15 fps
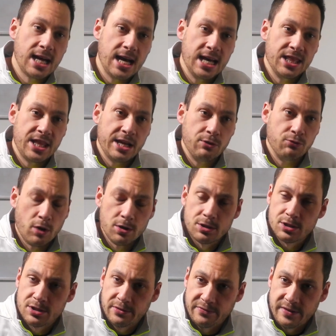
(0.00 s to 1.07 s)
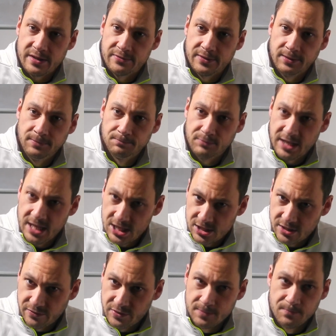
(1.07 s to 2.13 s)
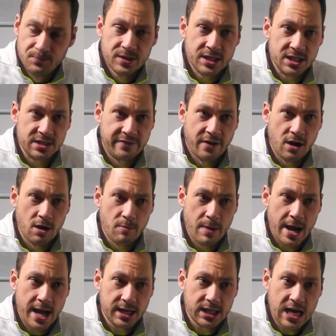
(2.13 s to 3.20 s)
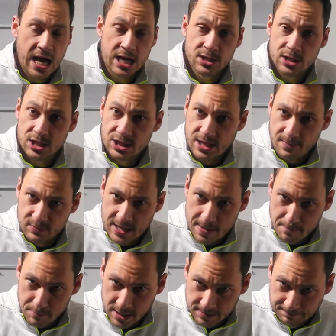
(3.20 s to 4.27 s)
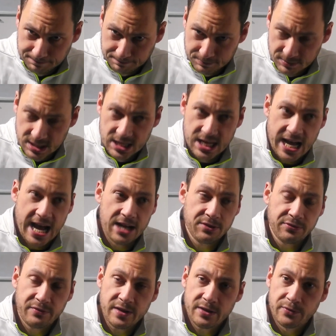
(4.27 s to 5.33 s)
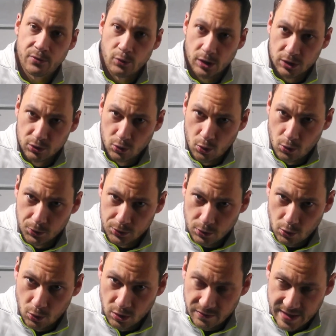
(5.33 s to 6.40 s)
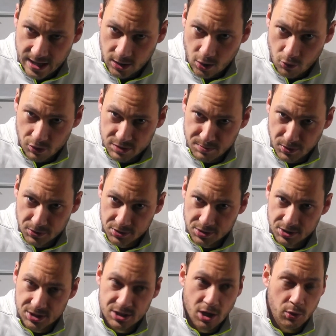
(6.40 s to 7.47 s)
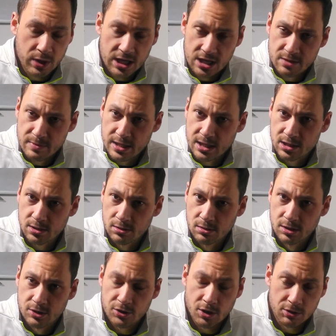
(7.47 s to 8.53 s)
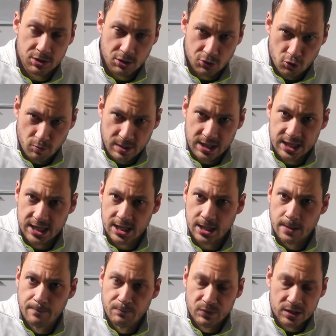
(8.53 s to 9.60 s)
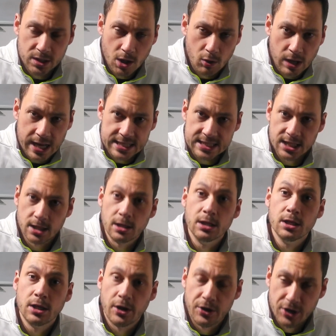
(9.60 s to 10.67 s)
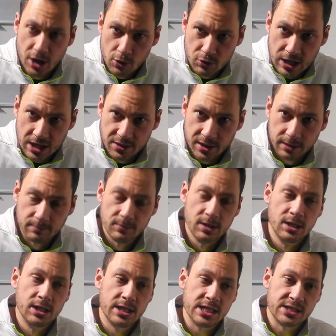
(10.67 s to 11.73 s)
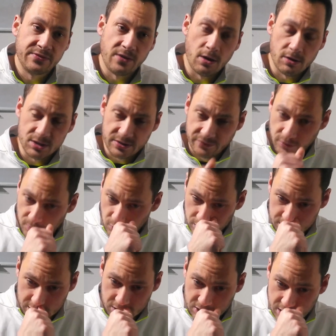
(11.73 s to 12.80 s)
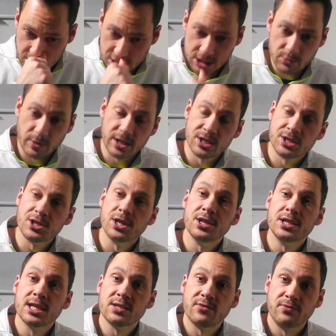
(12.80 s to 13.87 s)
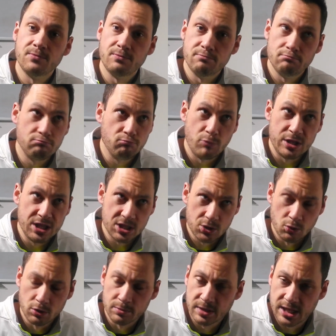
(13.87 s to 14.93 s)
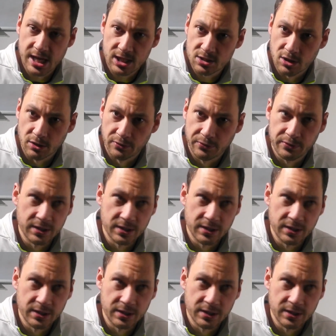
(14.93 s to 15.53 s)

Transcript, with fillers: They wrote to FIFA, each of them, as far back as September, and FIFA ignored all of that correspondence. No email, no social media, no letter, no nothing. As far as the football associations were concerned, as when this tournament kicked off